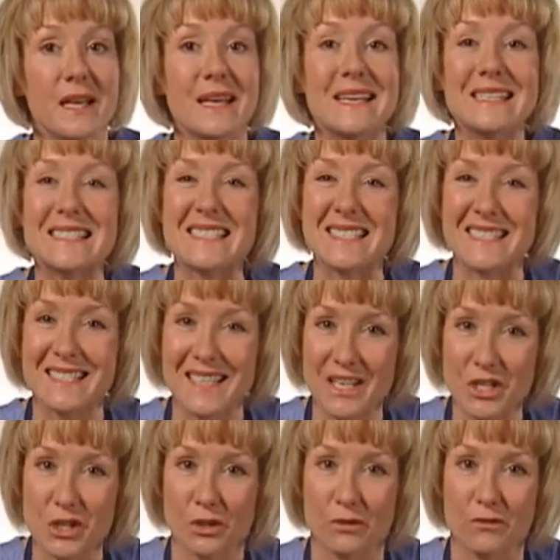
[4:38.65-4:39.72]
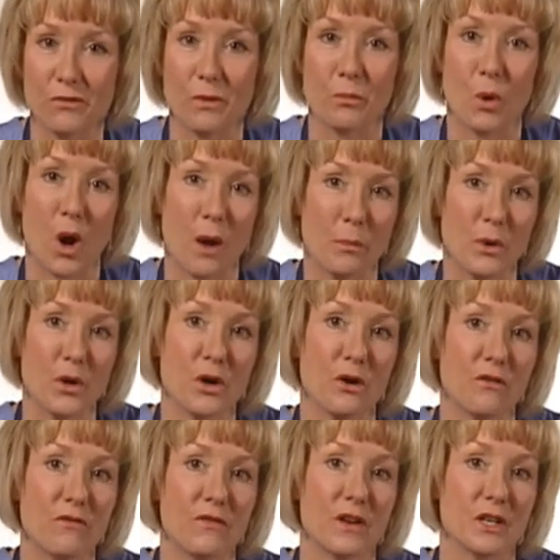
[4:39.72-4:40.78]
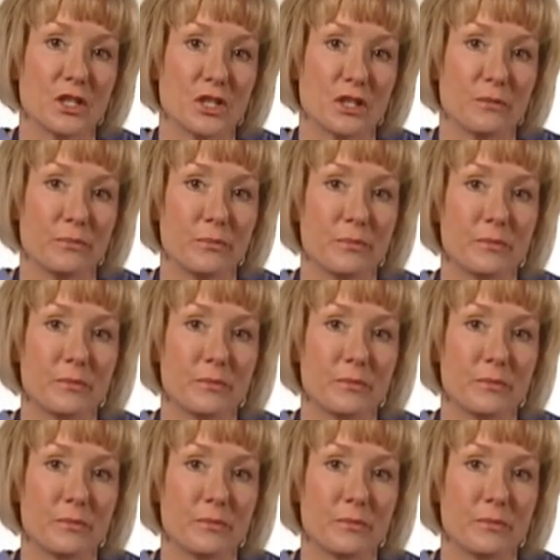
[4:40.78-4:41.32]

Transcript: and is essential for proper nerve function.